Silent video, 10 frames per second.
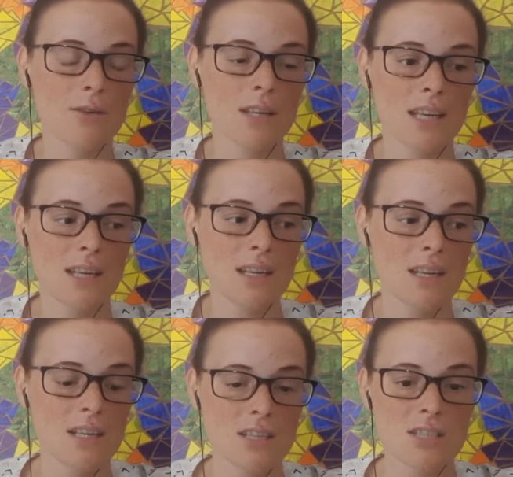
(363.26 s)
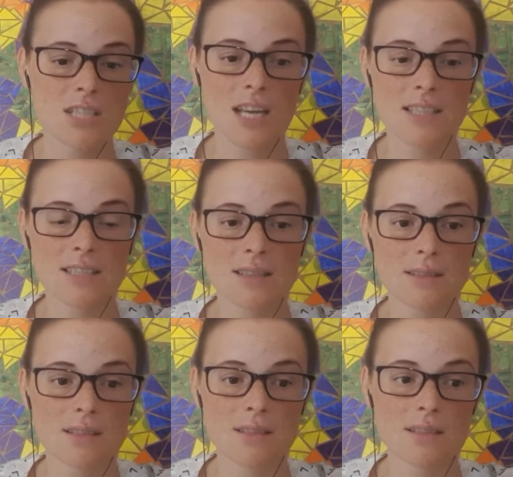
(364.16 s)
okay, she hasn't
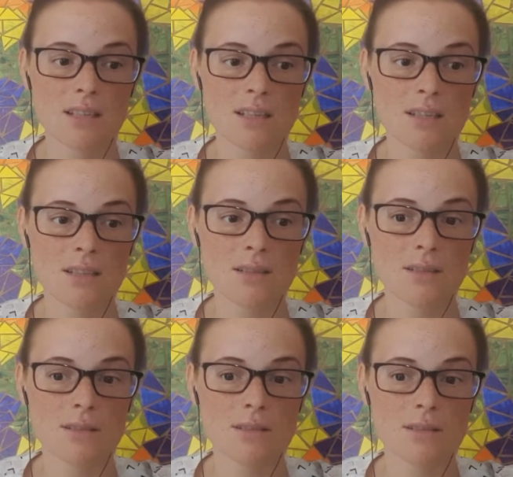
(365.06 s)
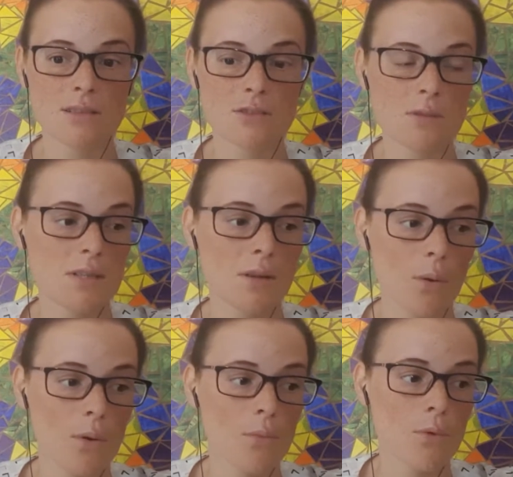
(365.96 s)
there
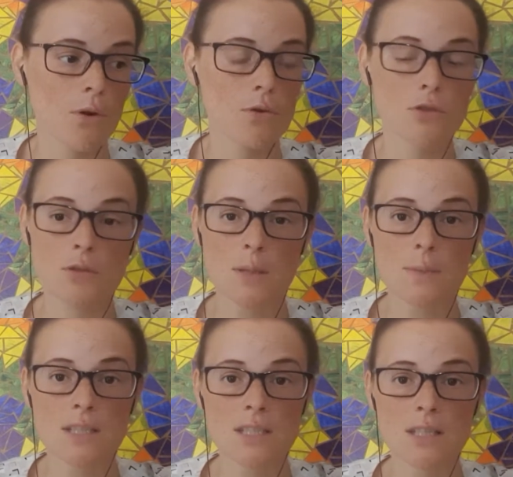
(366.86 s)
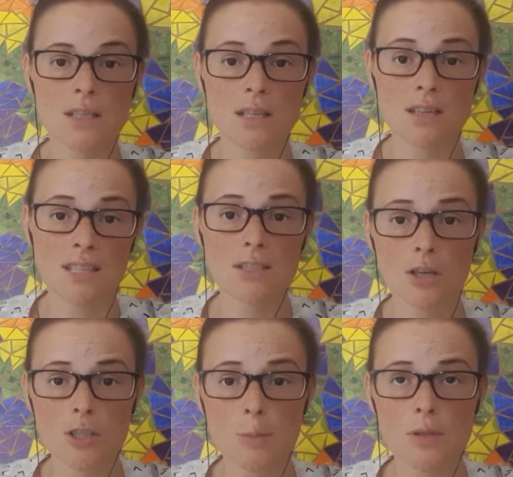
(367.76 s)
were no treatments in this
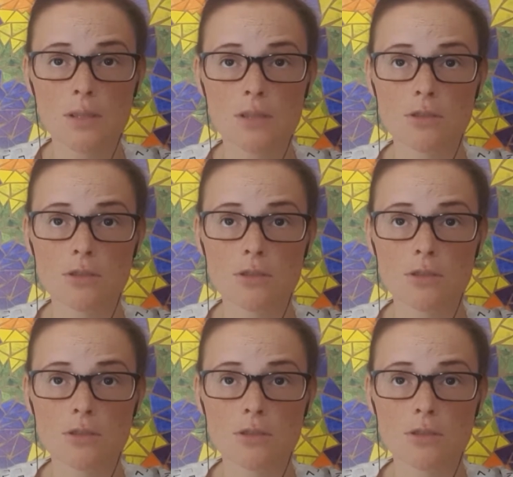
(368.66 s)
hospital,